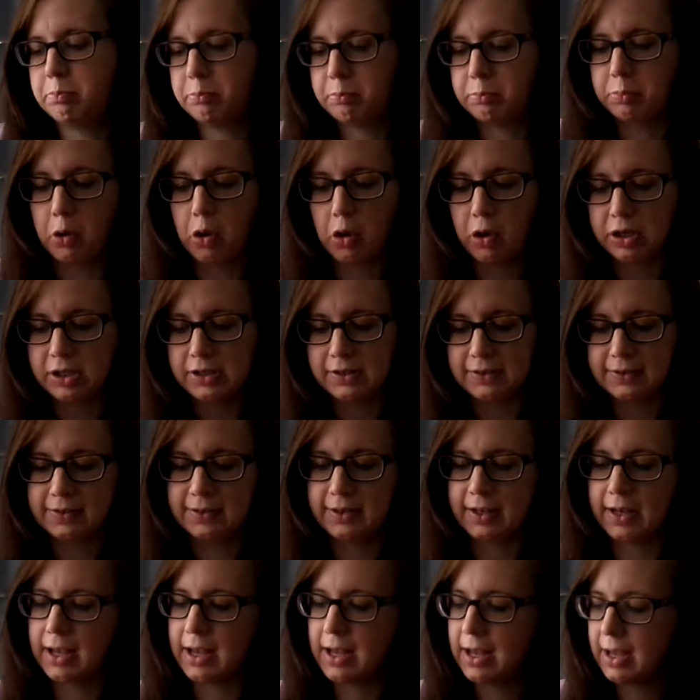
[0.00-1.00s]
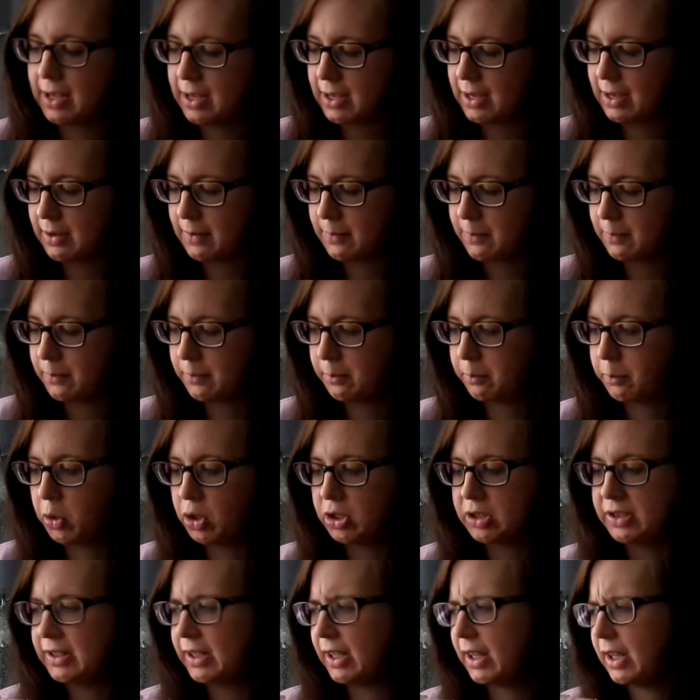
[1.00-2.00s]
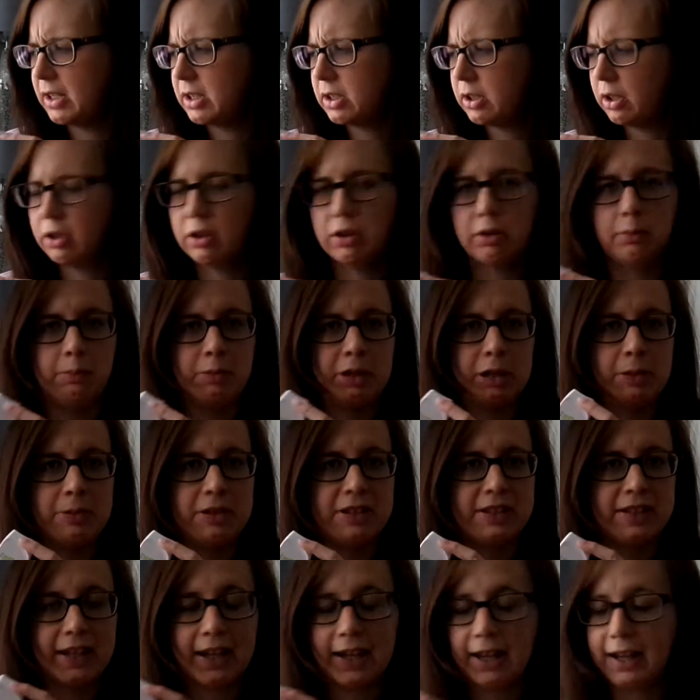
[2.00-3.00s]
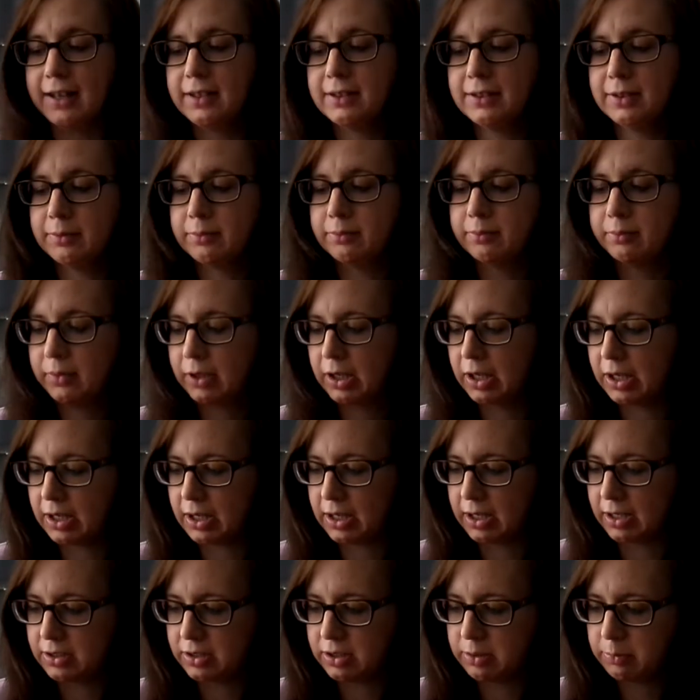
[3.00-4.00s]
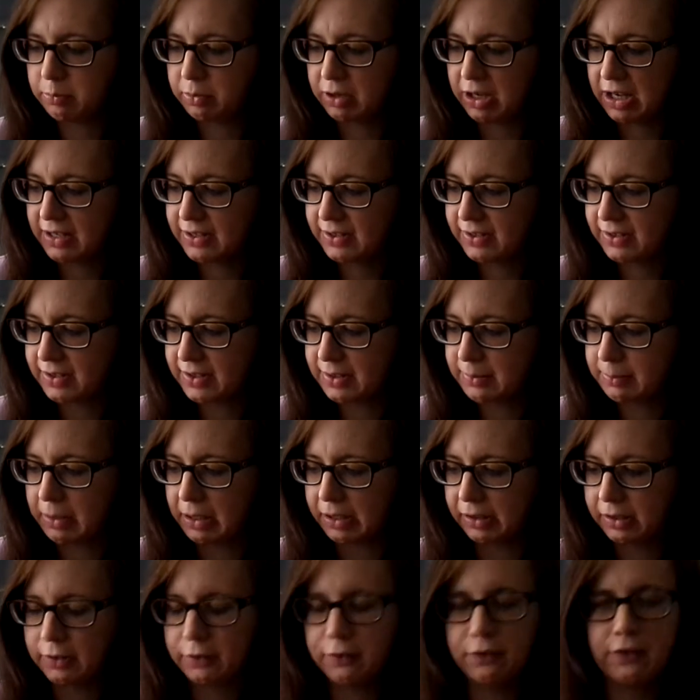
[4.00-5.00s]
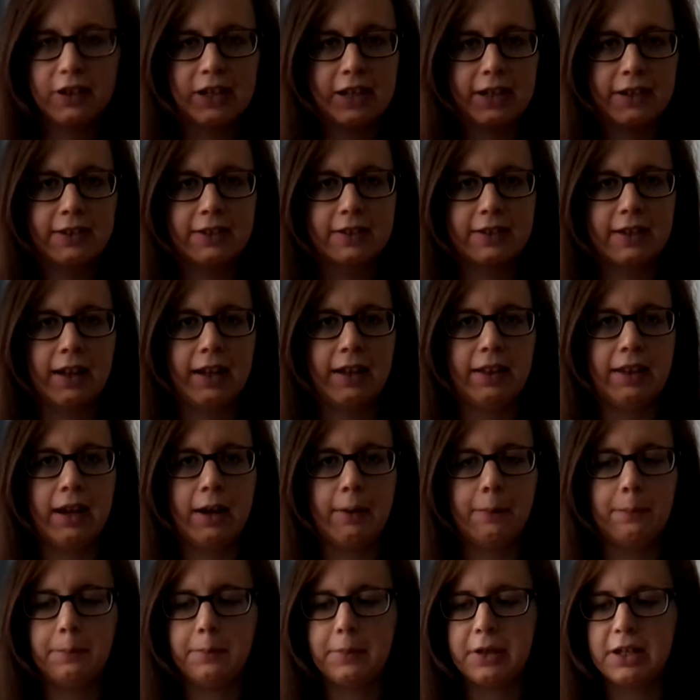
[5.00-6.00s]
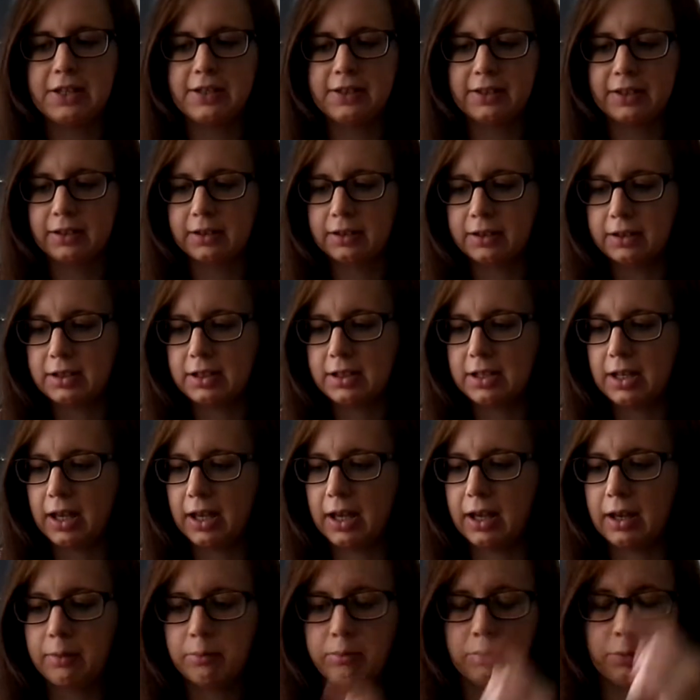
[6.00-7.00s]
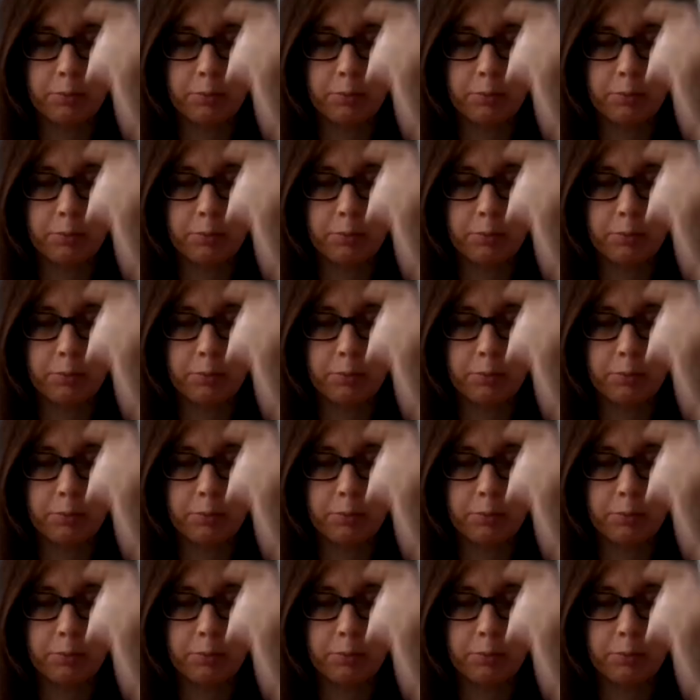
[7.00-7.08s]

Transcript: point, um, point it at your baby's head and you press the smiley face and that basically um,